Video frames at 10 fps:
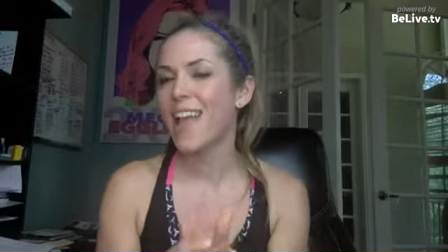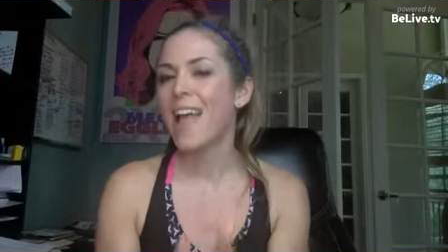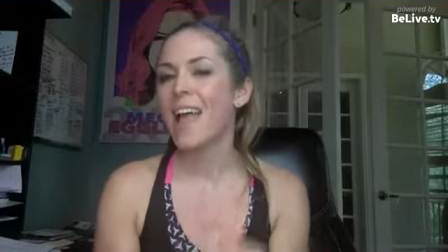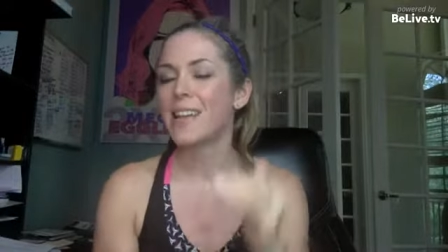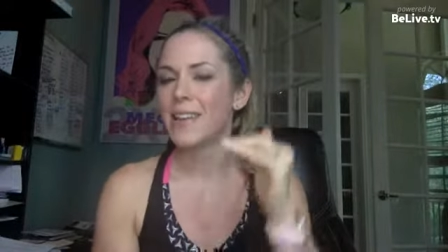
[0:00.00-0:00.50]

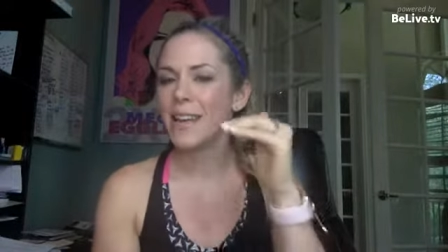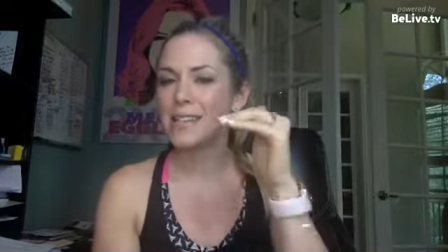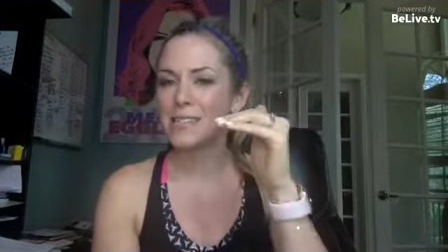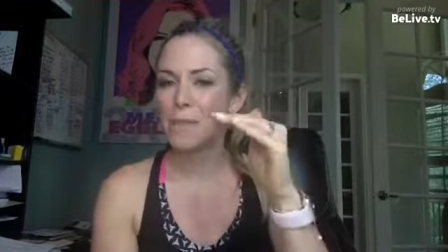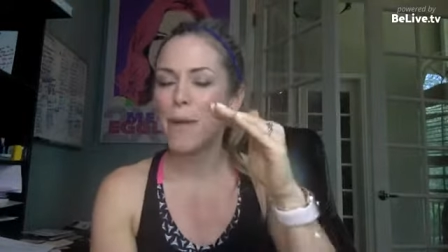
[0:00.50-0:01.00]
and then I
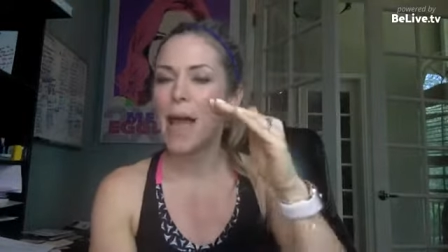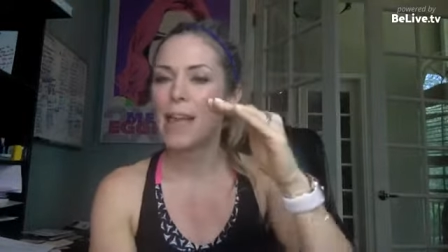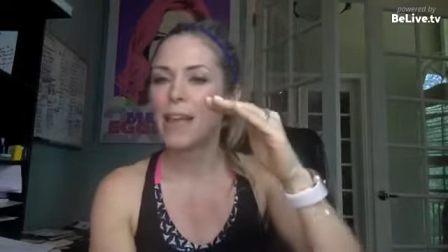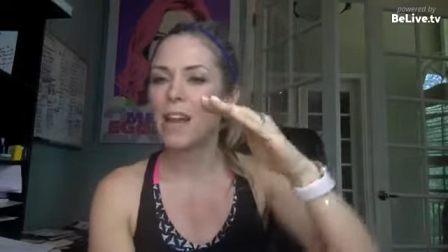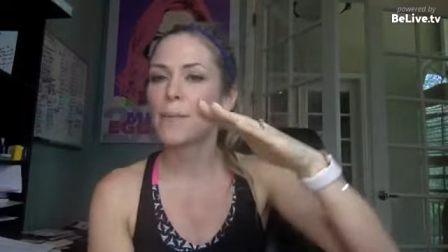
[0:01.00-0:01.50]
ended up
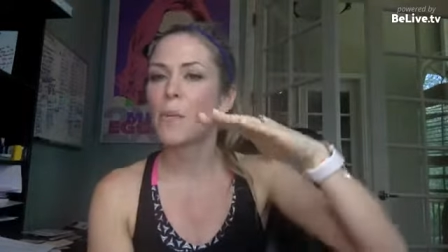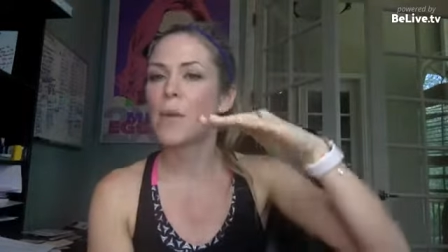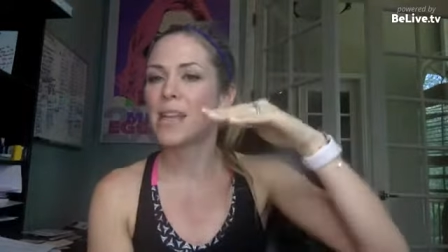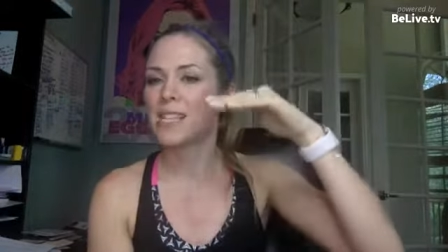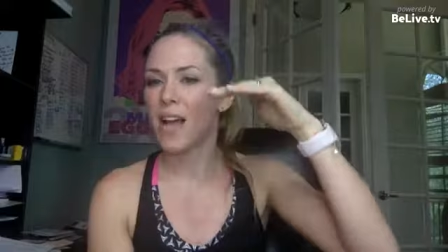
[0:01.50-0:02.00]
backing it up a
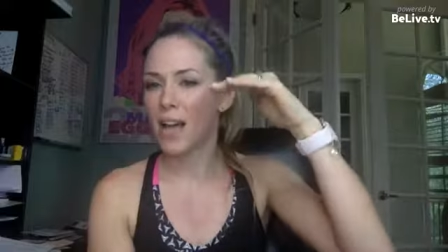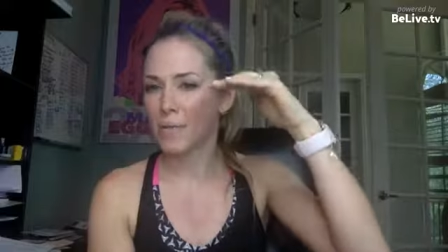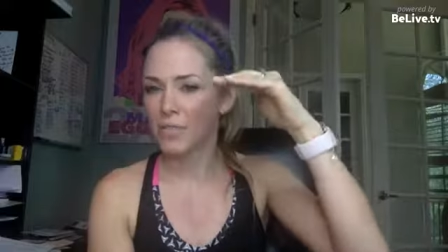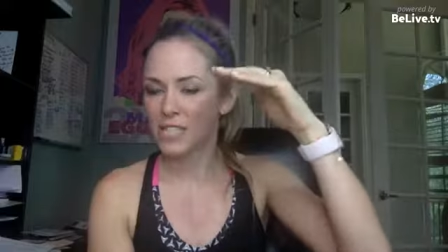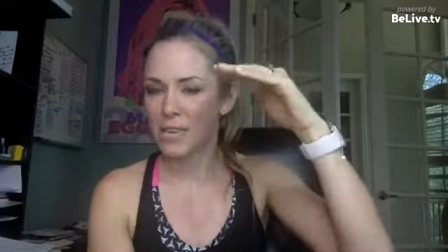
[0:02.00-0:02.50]
week at a
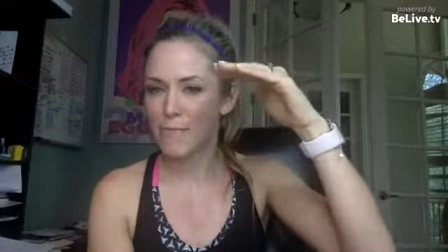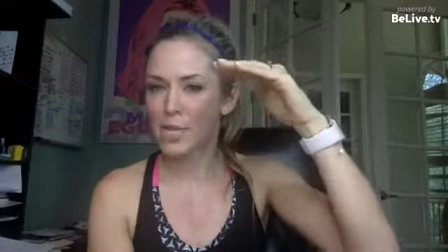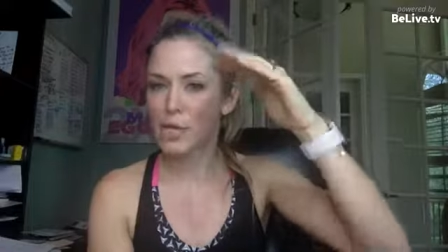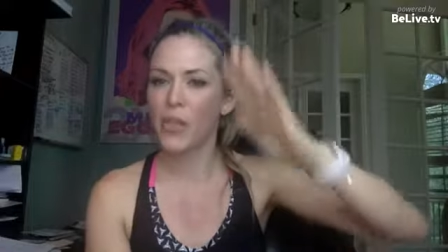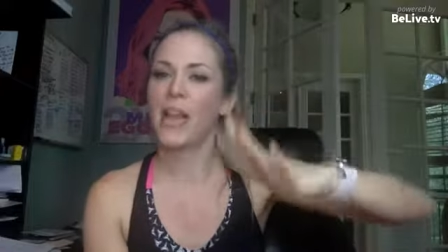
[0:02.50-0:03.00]
time just to make
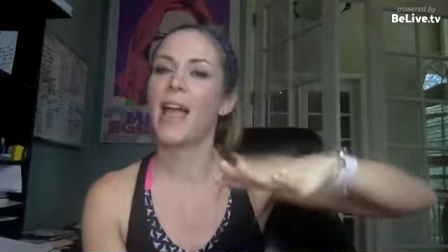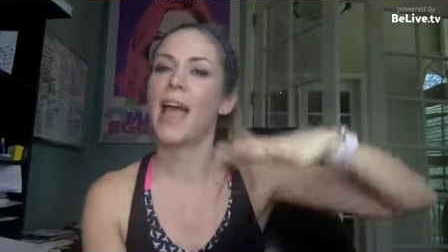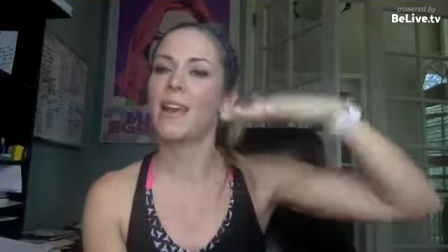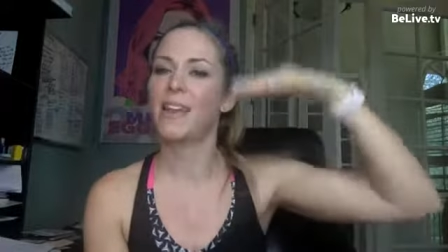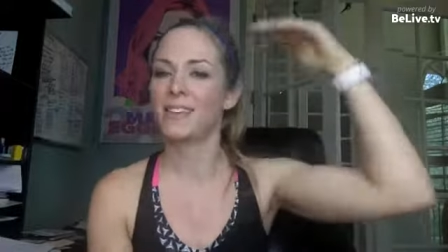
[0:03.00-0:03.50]
sure that I
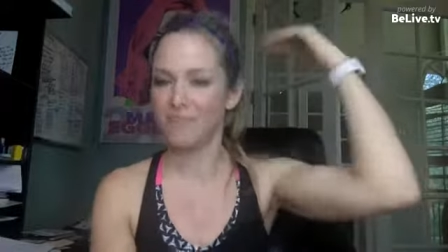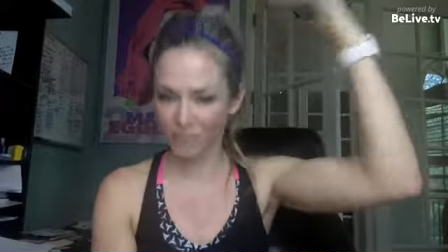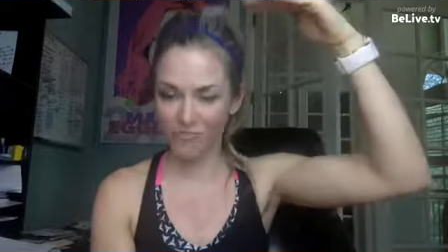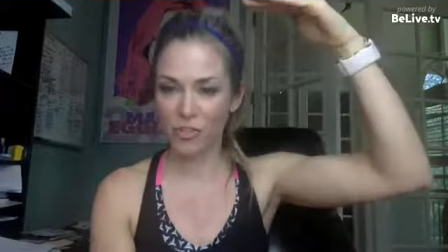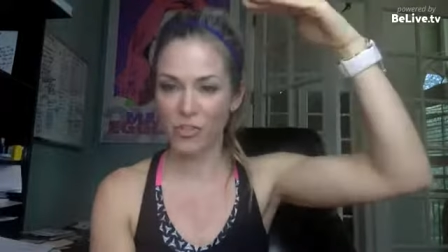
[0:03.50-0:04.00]
had it,
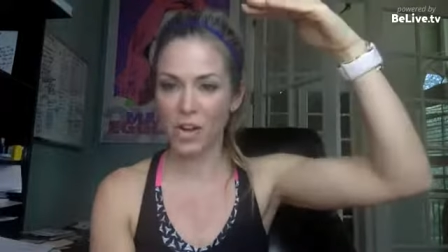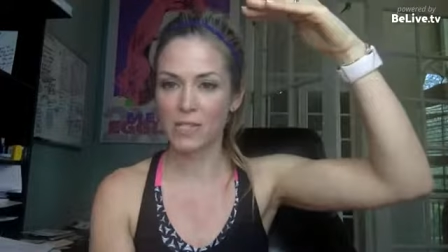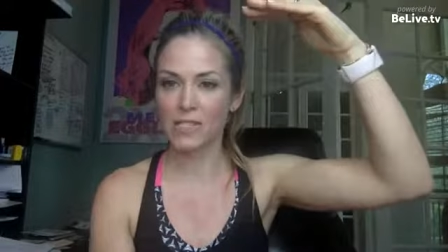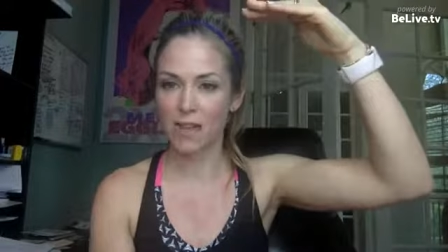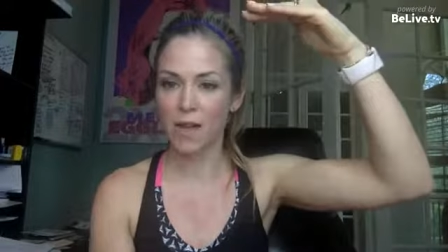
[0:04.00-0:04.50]
so that I
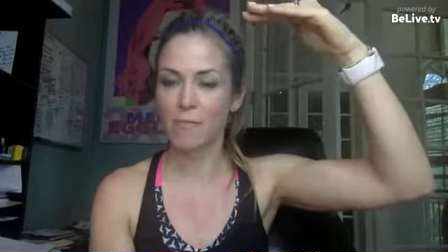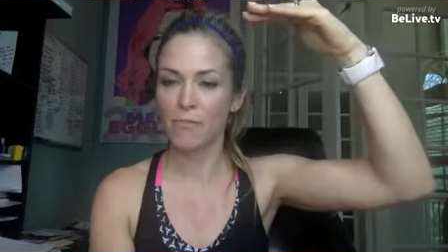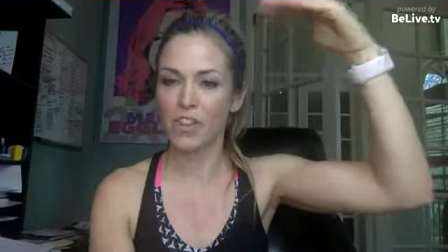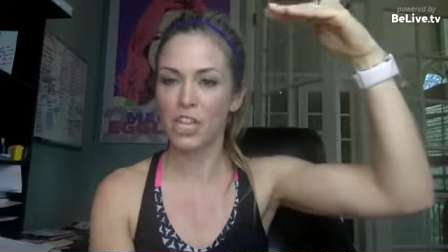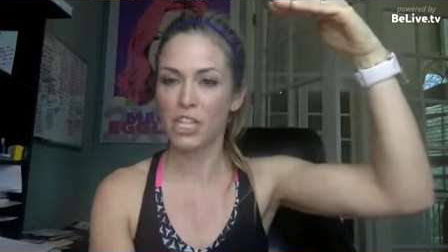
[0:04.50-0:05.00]
was um,
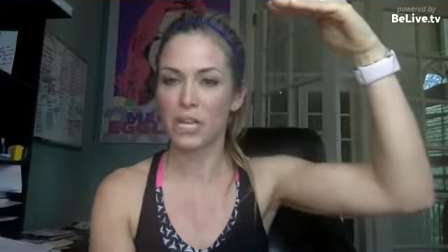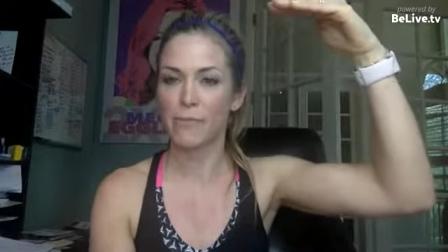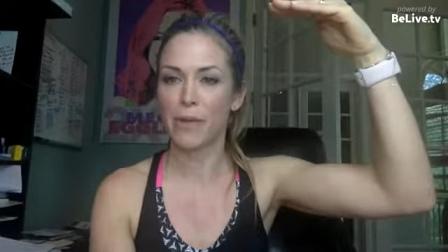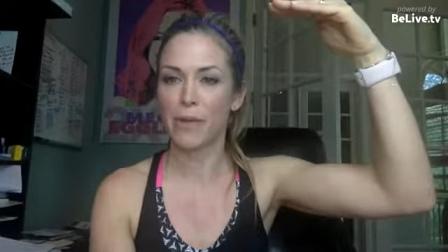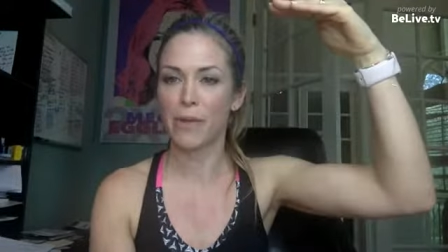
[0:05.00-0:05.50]
finishing
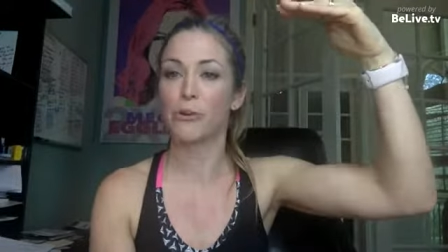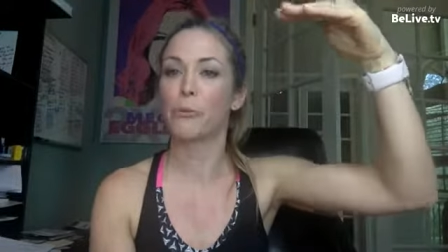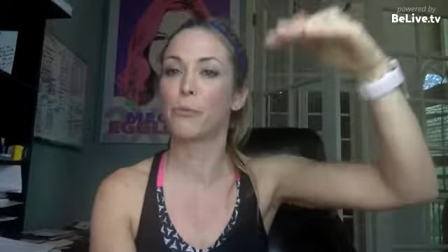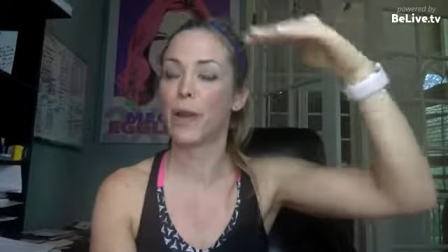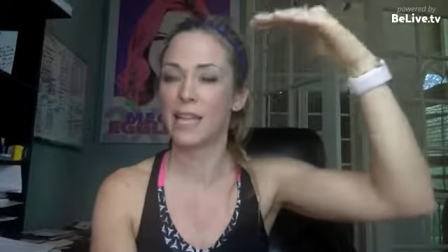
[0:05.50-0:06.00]
my free
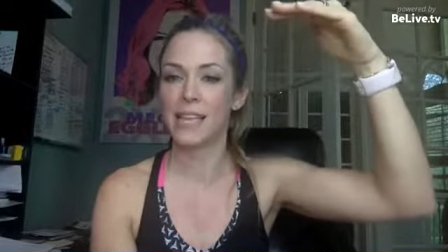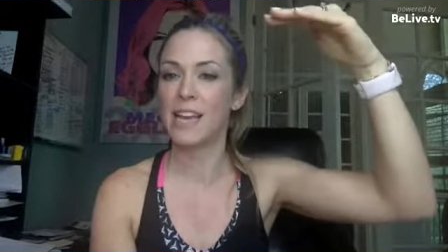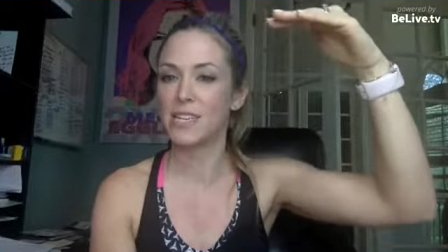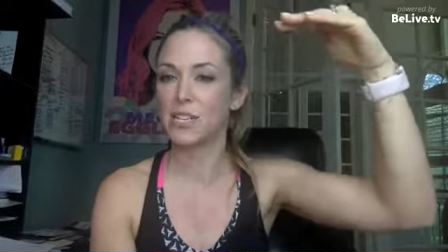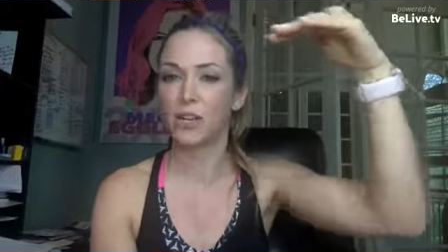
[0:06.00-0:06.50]
group right at the
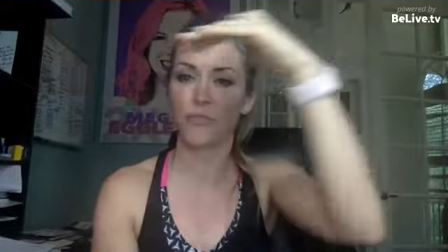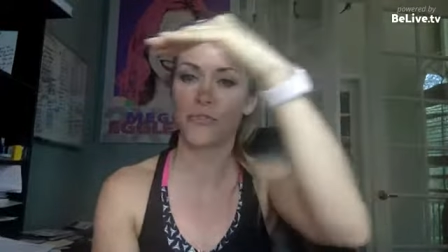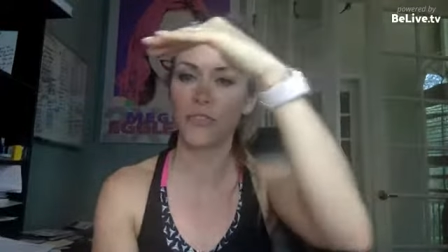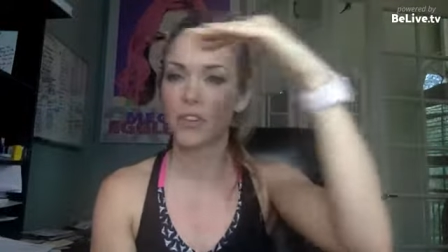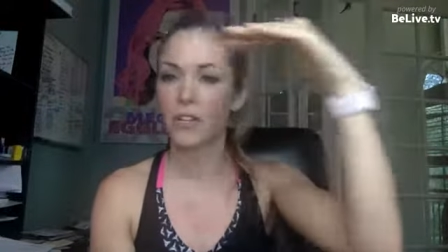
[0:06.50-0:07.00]
end of
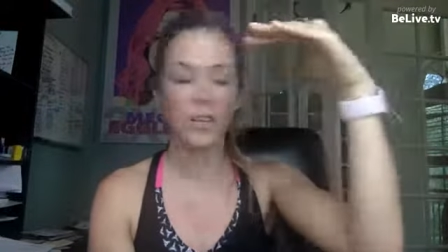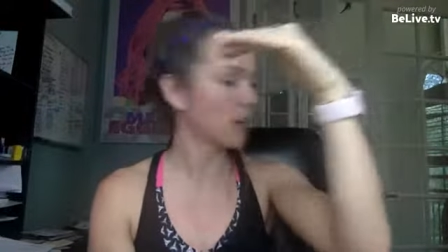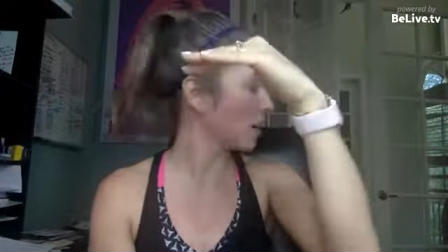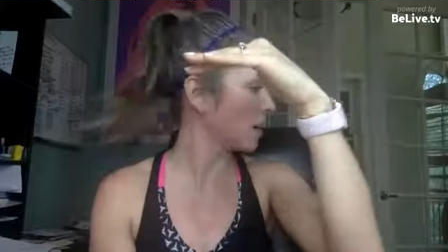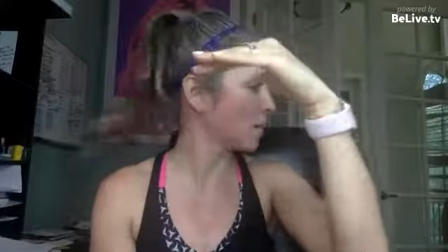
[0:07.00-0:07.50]

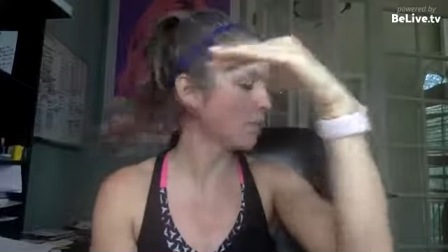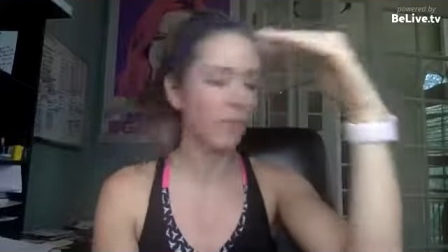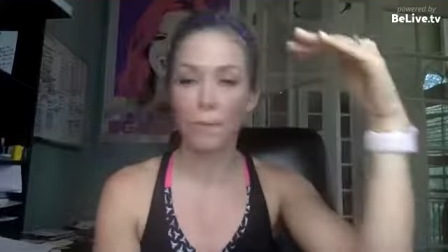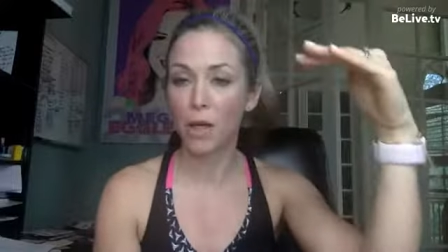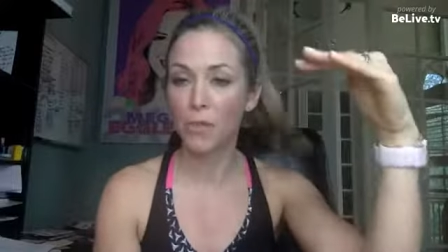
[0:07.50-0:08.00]
um,
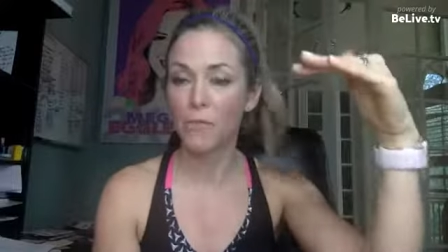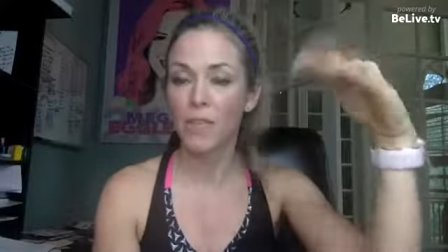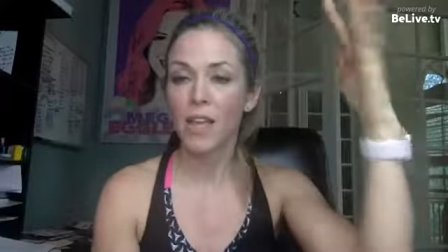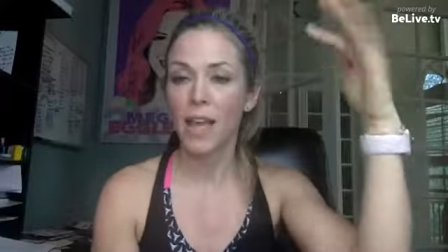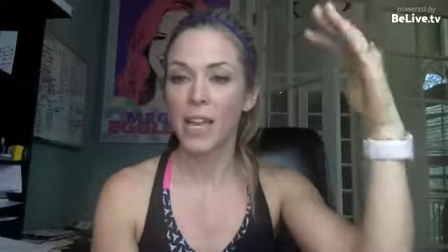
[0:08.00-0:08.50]
the month
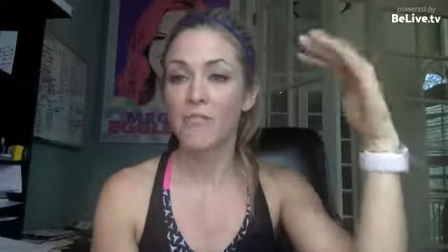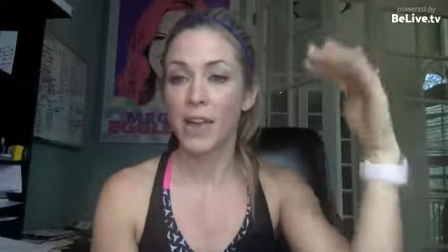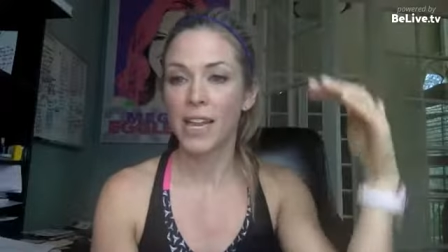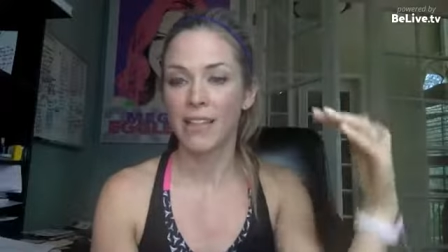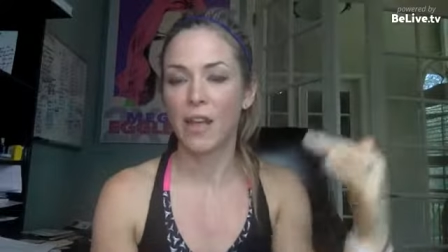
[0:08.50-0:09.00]
and
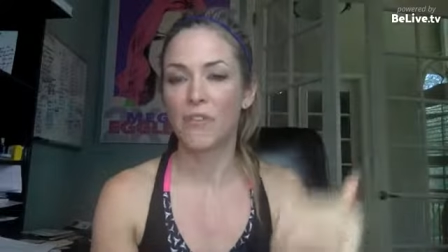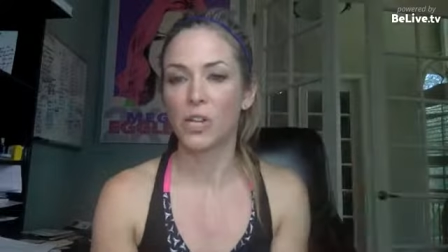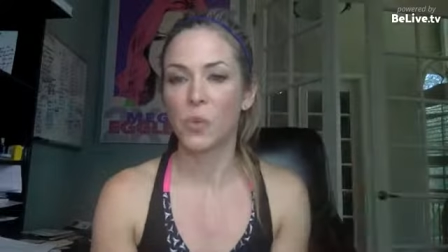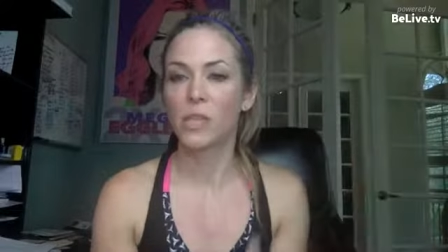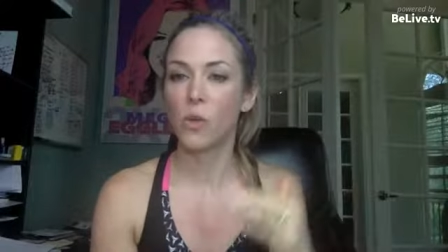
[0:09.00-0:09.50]
inviting in that first week.